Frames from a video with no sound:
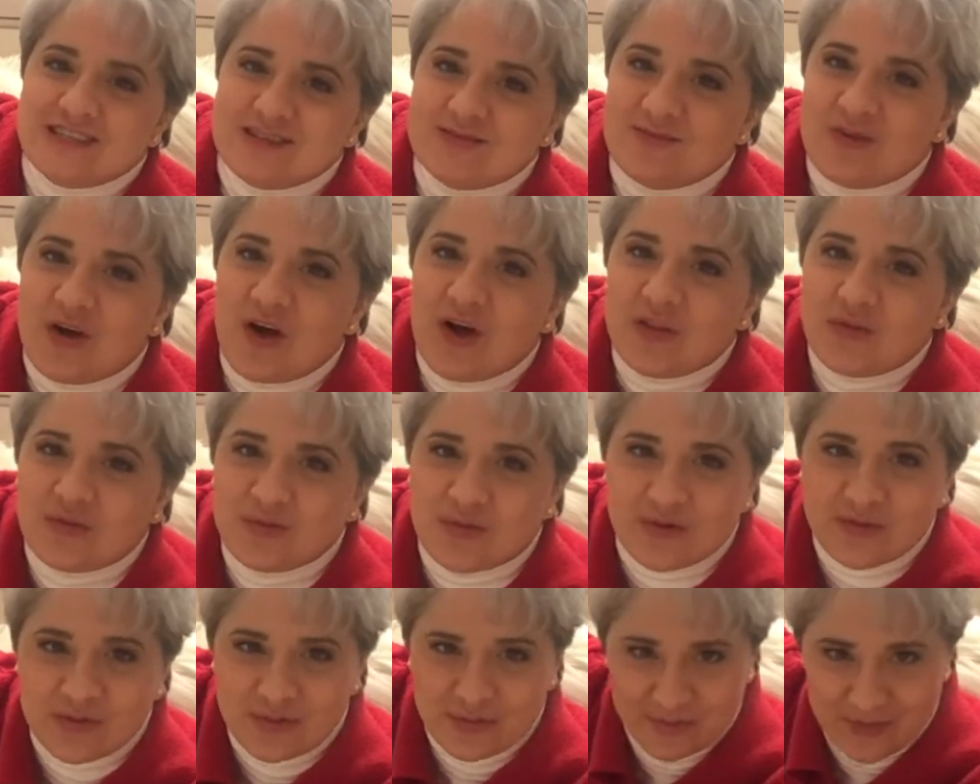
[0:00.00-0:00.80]
him all
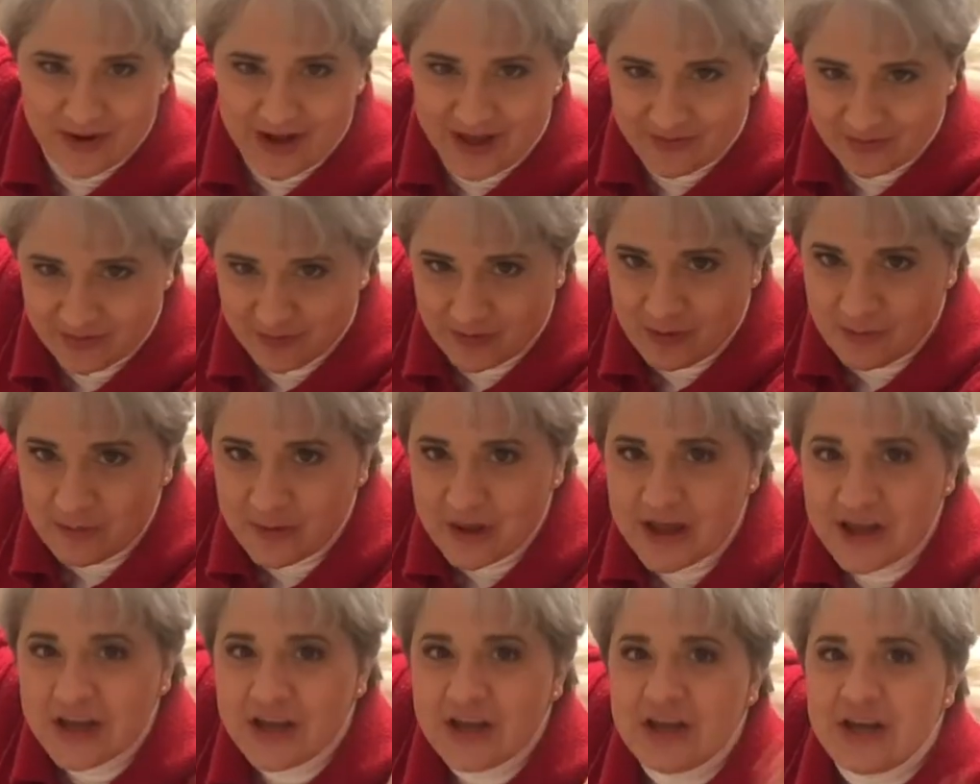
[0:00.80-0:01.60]
throughout the bathroom,
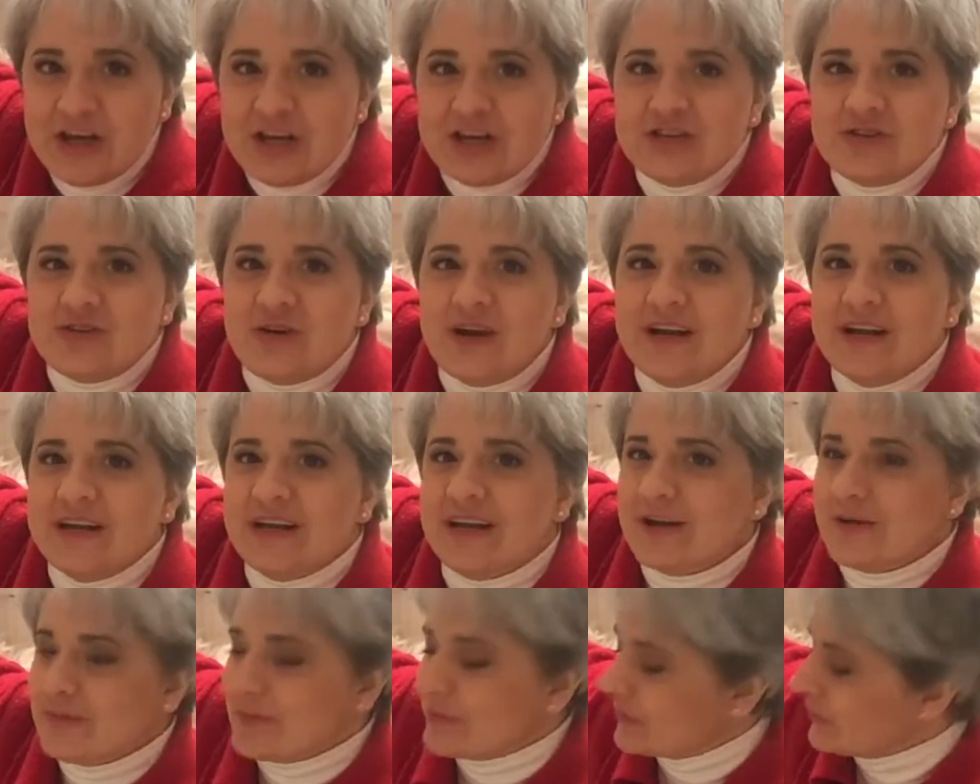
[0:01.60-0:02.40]
trying to get him